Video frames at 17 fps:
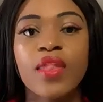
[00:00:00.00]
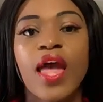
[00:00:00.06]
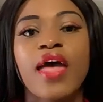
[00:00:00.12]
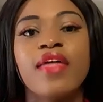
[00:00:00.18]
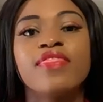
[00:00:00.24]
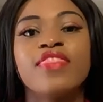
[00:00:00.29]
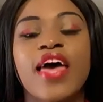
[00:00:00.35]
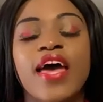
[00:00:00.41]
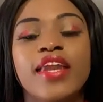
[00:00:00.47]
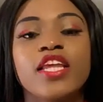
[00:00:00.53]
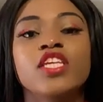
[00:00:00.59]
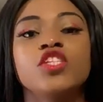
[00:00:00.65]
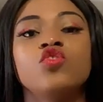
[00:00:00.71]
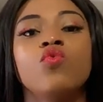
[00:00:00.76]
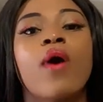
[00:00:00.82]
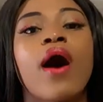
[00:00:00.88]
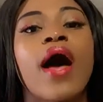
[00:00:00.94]
and that
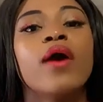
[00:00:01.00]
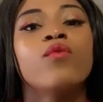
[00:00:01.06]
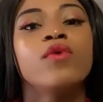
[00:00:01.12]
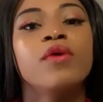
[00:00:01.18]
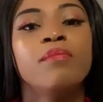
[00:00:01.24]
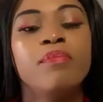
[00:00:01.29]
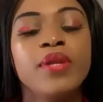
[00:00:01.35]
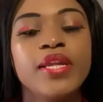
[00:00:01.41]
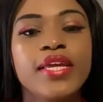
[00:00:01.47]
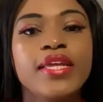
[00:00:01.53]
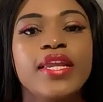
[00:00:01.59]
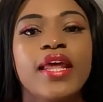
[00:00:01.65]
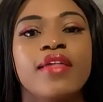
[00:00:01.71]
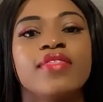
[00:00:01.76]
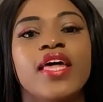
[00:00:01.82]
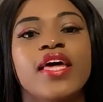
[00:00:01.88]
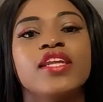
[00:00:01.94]
is why we bleed,
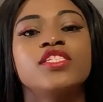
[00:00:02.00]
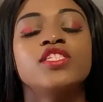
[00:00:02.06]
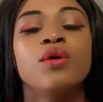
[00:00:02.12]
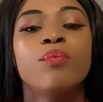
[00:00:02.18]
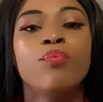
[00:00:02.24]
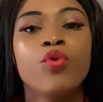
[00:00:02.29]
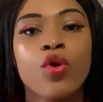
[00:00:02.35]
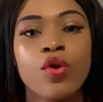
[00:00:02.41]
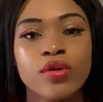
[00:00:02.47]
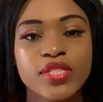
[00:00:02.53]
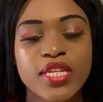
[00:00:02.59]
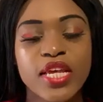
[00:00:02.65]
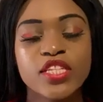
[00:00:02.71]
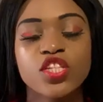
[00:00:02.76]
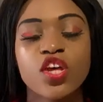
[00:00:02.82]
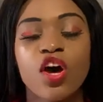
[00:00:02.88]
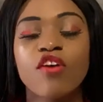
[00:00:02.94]
and that is the
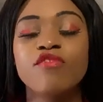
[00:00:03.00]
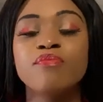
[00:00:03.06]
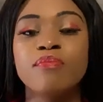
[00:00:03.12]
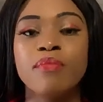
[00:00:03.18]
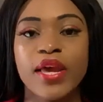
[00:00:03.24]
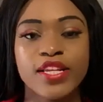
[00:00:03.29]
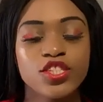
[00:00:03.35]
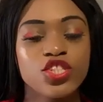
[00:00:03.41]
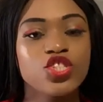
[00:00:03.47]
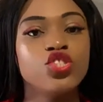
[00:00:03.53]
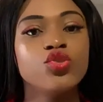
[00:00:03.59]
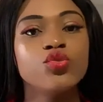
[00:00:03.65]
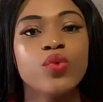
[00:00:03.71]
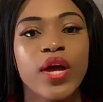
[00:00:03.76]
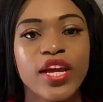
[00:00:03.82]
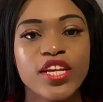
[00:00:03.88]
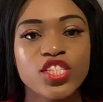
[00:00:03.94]
process of
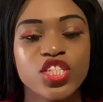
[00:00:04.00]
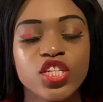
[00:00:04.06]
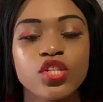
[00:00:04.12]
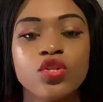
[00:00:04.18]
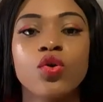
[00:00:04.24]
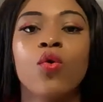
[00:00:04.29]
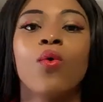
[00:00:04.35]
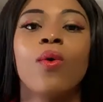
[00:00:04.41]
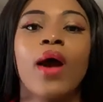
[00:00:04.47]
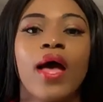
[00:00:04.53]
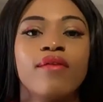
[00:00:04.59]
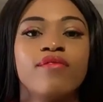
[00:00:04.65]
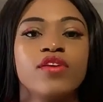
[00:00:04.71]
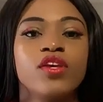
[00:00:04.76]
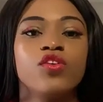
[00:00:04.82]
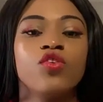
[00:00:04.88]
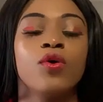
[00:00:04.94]
menstruation, or
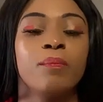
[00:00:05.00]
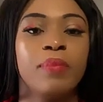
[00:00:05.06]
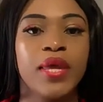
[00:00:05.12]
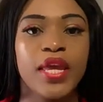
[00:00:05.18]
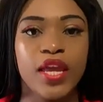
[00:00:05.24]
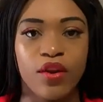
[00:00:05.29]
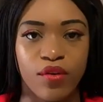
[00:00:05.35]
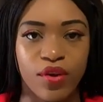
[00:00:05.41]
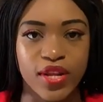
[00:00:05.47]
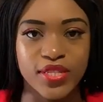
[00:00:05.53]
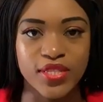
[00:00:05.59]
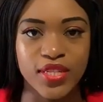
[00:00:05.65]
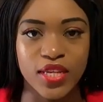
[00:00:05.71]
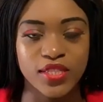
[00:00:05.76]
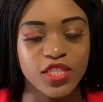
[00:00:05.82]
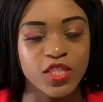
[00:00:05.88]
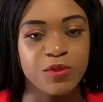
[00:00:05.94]
having your periods,
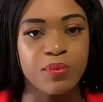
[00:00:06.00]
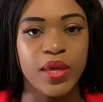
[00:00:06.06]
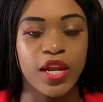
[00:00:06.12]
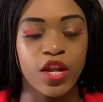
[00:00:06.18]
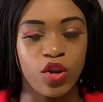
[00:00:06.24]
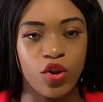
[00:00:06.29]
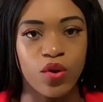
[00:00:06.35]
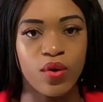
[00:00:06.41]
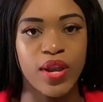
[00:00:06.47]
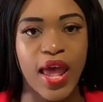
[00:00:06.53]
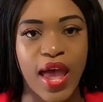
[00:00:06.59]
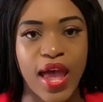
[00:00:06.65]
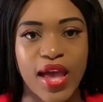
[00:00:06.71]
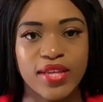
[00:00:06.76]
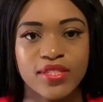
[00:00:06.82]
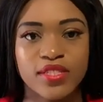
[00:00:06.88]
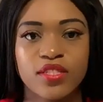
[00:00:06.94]
as it's better known
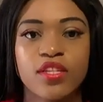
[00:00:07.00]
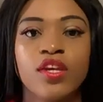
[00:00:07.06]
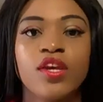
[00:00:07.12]
as.